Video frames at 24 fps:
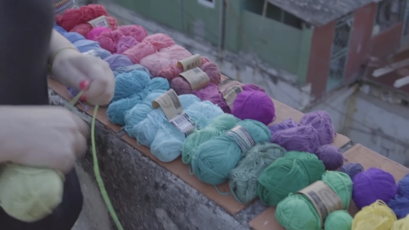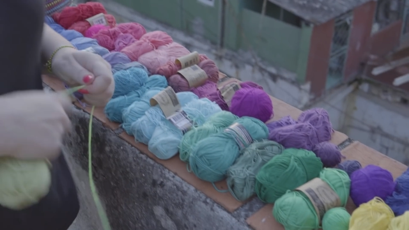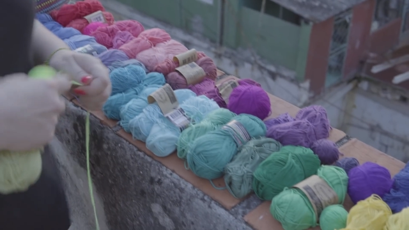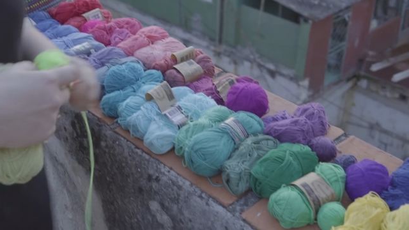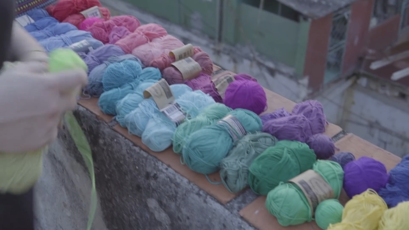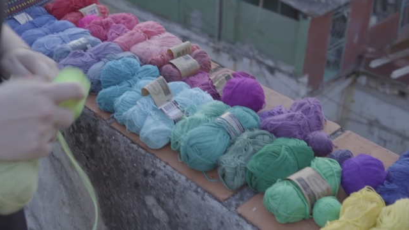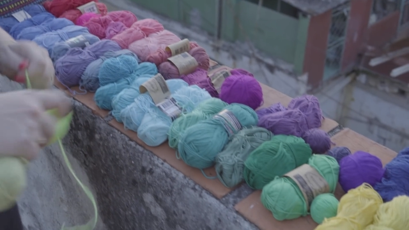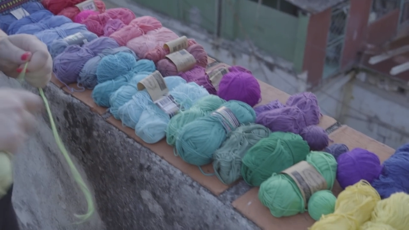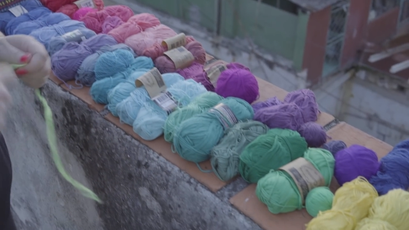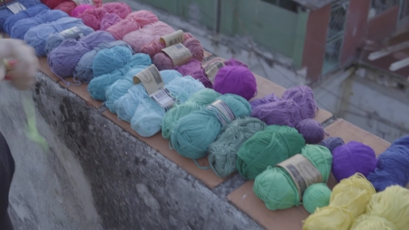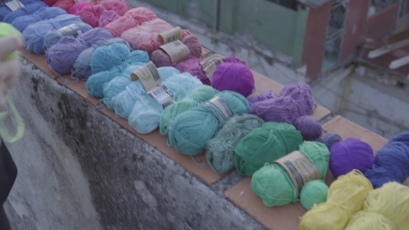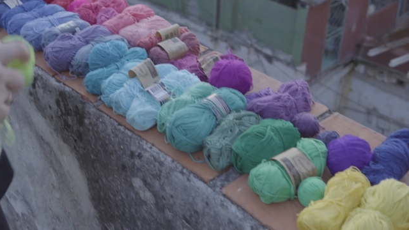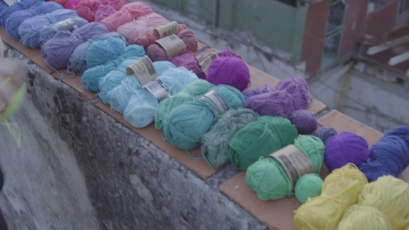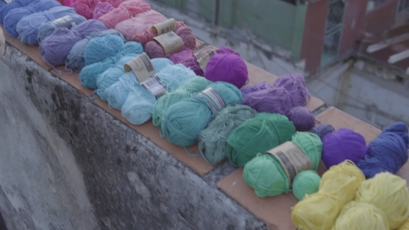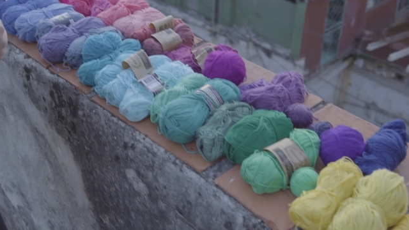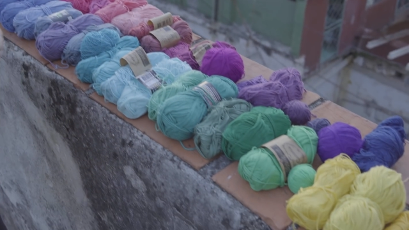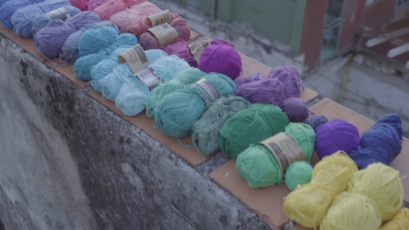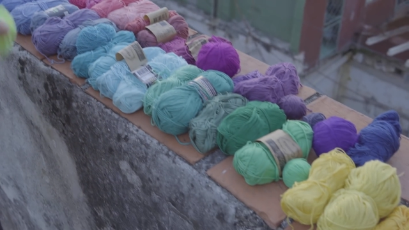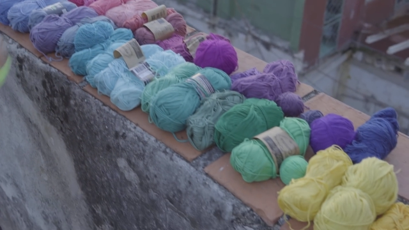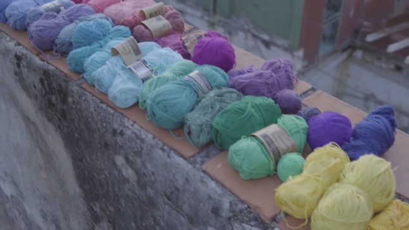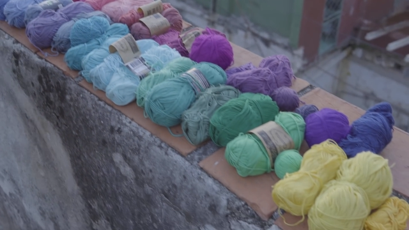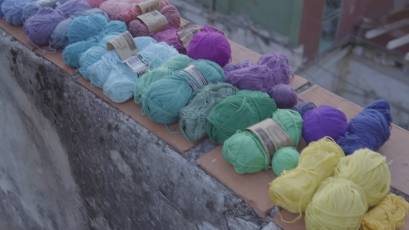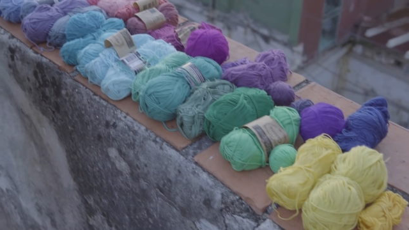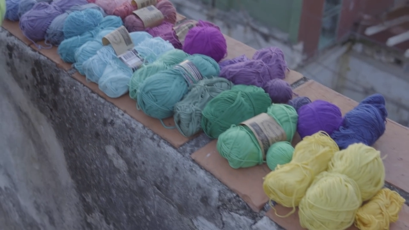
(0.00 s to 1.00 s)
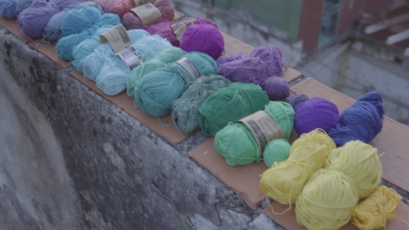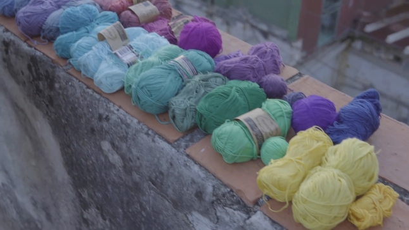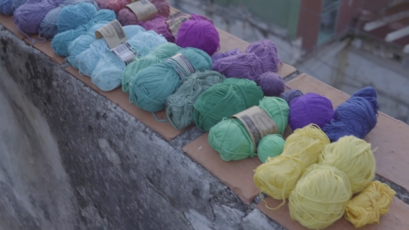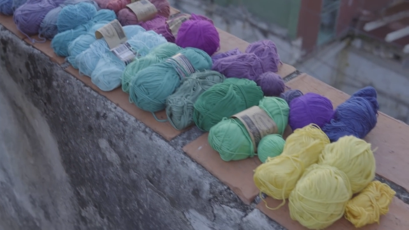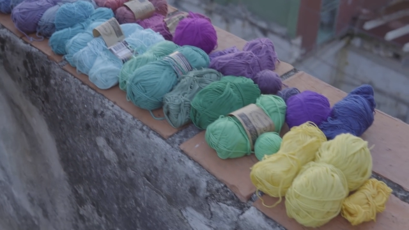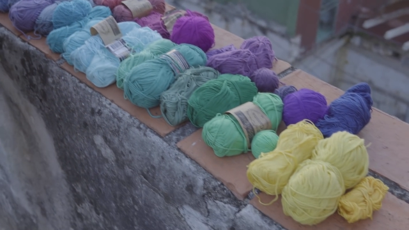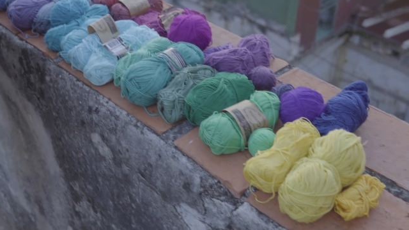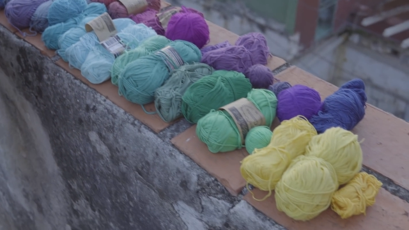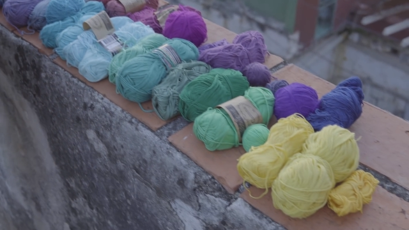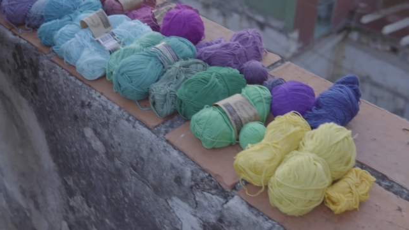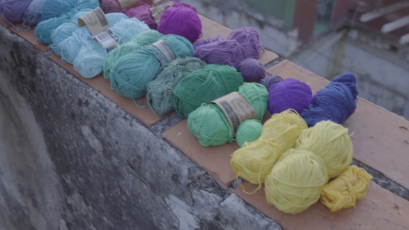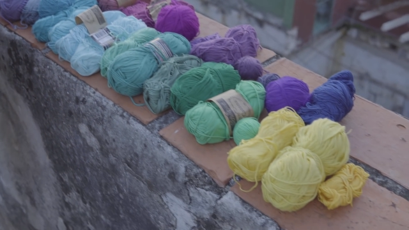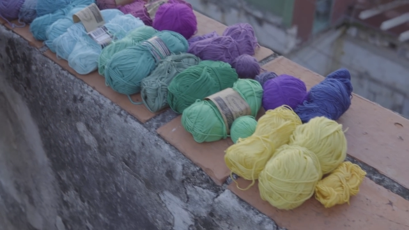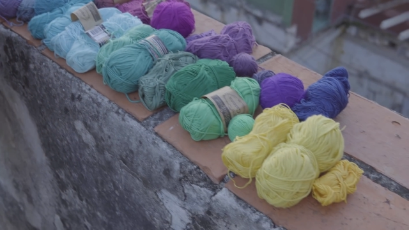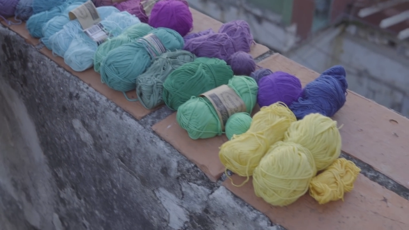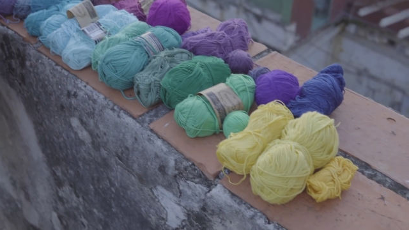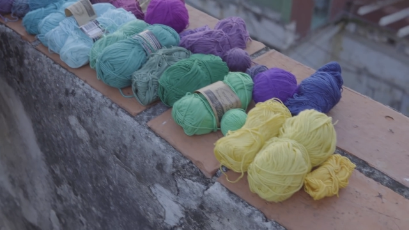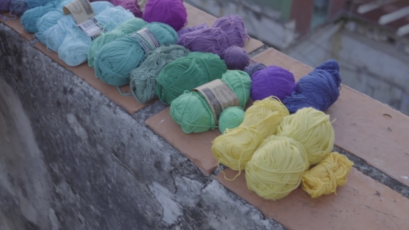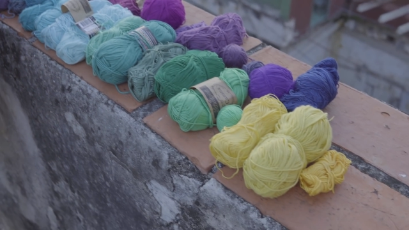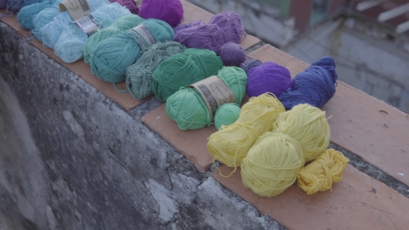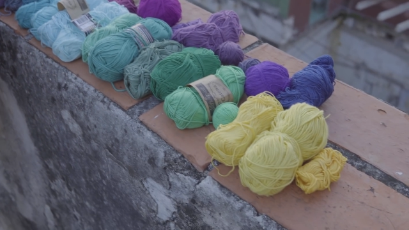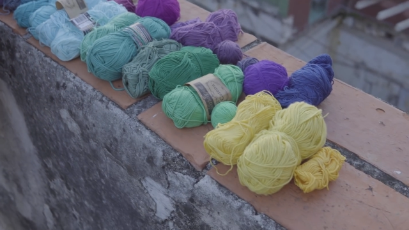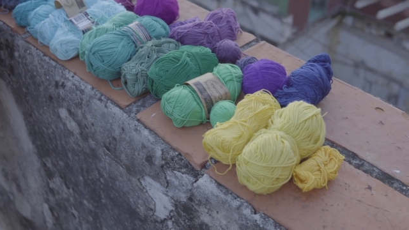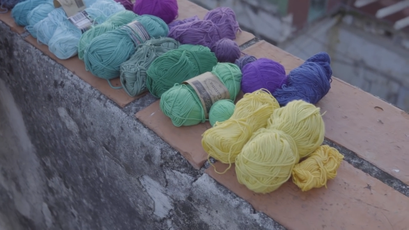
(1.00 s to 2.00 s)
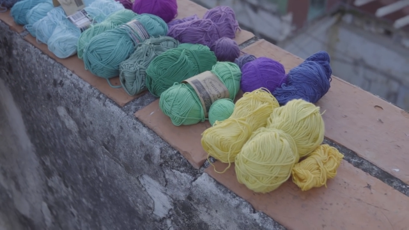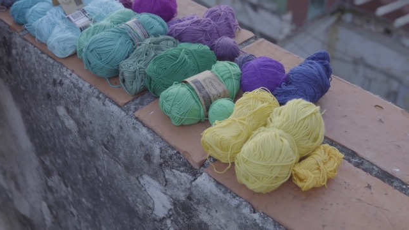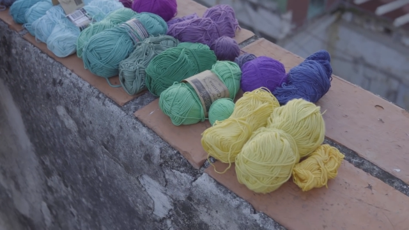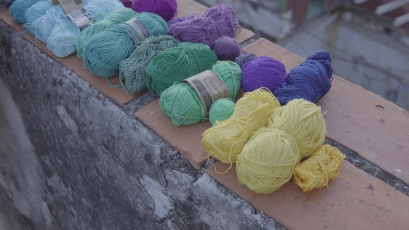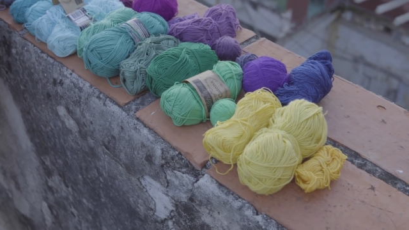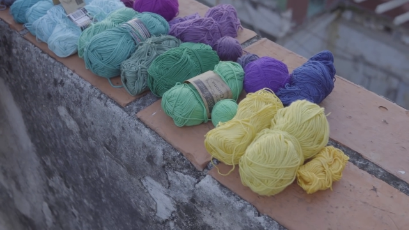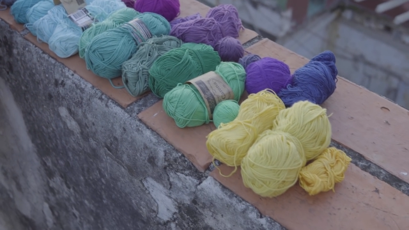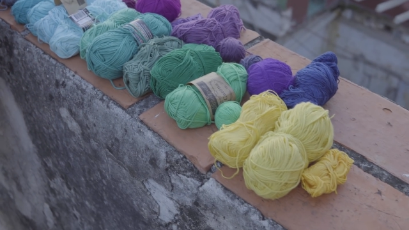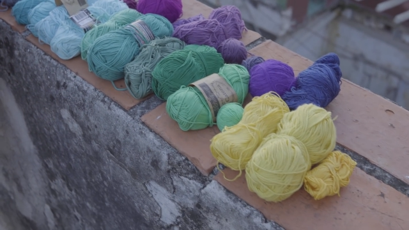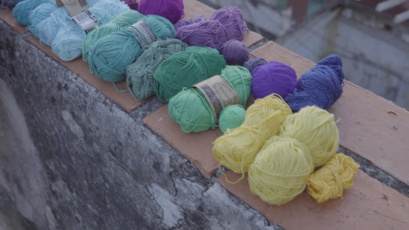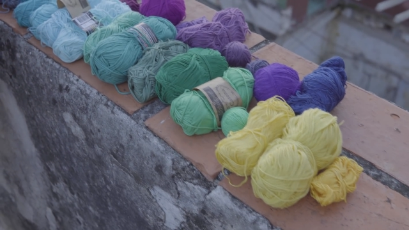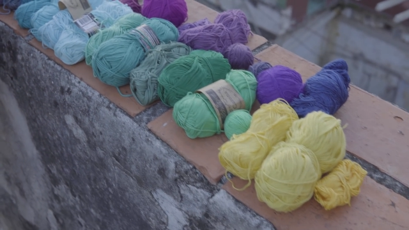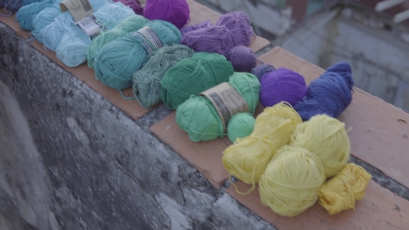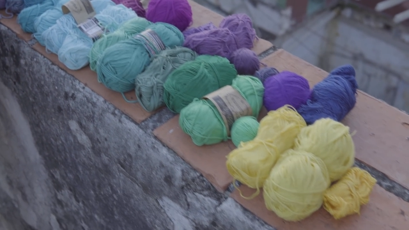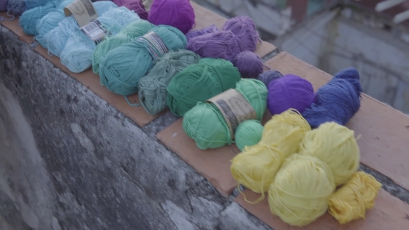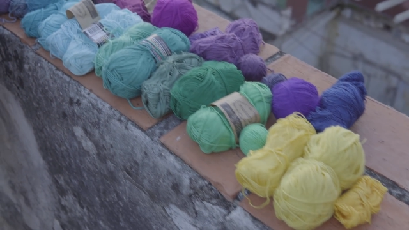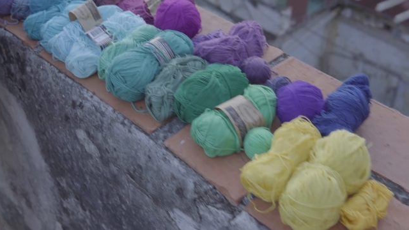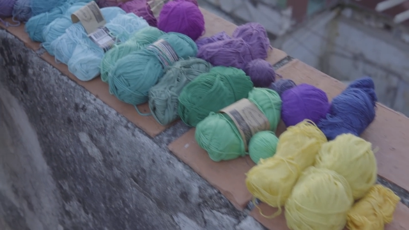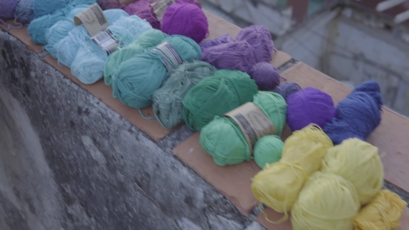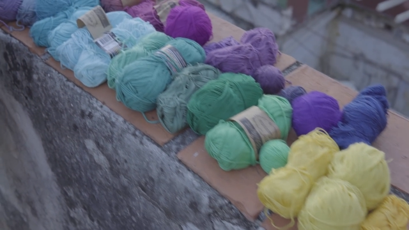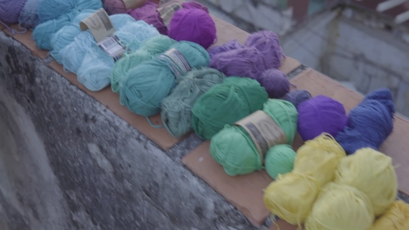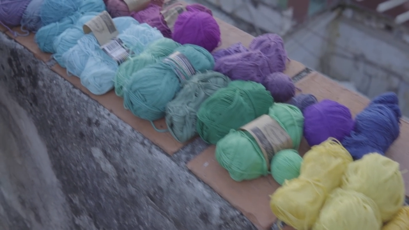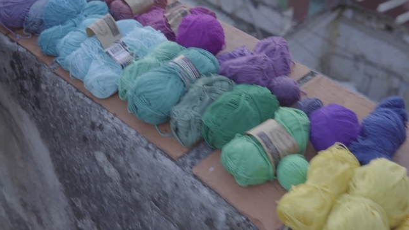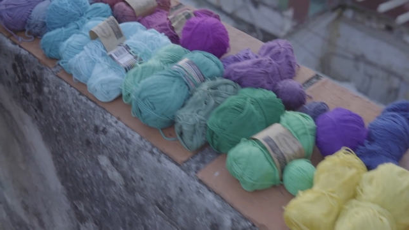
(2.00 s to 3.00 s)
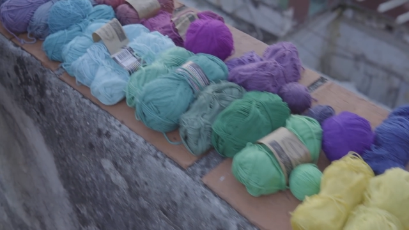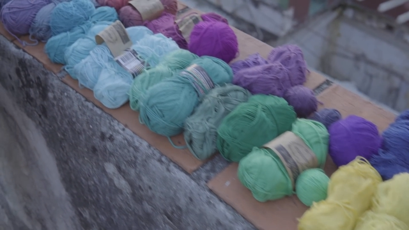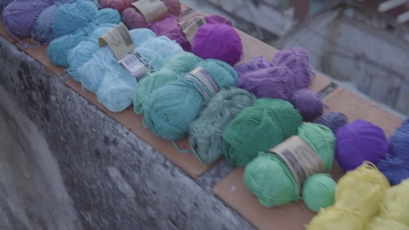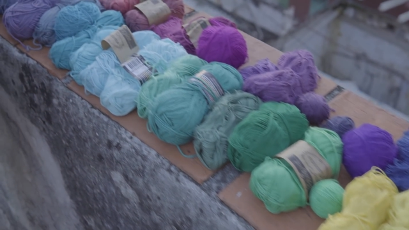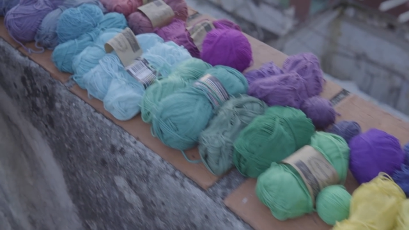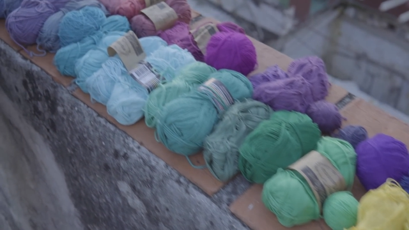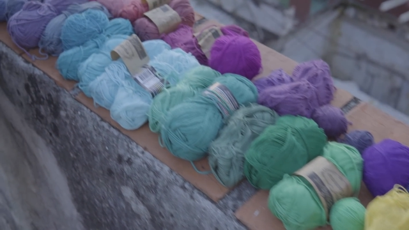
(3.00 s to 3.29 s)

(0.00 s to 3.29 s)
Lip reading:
(no speaker visible)